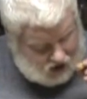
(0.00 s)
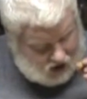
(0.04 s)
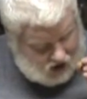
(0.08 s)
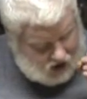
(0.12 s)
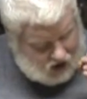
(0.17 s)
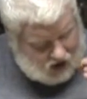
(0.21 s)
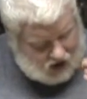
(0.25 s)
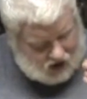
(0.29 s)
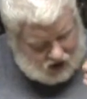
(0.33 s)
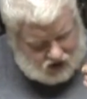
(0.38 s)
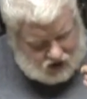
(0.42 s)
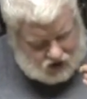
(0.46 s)

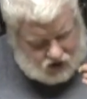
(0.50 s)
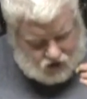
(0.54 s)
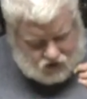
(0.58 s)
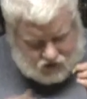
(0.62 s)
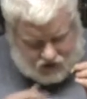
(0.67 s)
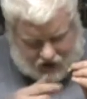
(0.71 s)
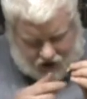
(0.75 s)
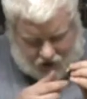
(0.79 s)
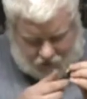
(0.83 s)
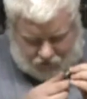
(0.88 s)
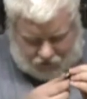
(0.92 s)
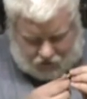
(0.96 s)
And it's a new
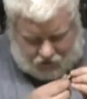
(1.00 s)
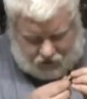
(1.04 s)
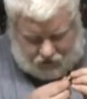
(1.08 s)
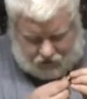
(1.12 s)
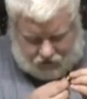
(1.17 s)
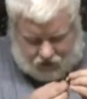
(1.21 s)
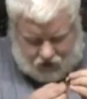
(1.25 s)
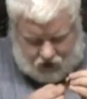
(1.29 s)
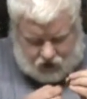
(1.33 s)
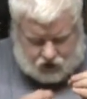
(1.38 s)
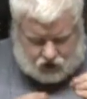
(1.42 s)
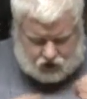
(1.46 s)
cap for the
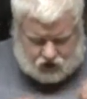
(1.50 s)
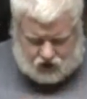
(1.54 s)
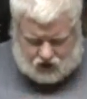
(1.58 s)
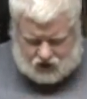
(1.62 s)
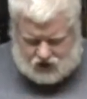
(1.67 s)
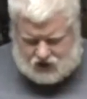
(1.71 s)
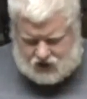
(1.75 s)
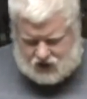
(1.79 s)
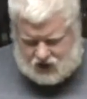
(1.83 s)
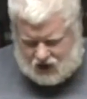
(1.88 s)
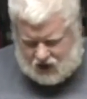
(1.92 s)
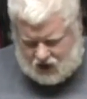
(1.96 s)
fridge. It
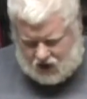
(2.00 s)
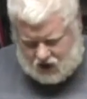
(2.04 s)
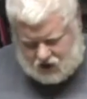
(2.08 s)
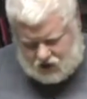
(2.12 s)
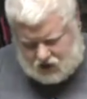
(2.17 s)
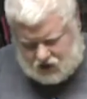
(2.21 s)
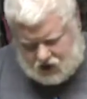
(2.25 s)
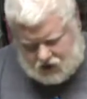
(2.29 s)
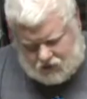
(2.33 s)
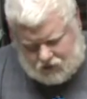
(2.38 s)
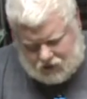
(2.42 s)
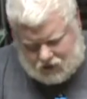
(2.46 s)
does
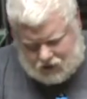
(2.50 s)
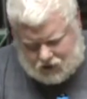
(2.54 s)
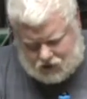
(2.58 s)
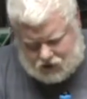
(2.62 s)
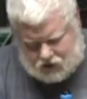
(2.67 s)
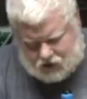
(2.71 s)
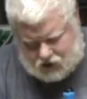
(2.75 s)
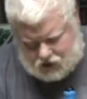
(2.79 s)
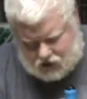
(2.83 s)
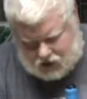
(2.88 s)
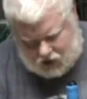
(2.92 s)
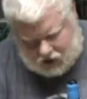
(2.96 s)
say
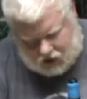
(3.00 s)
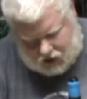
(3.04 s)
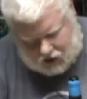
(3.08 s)
Brewsters on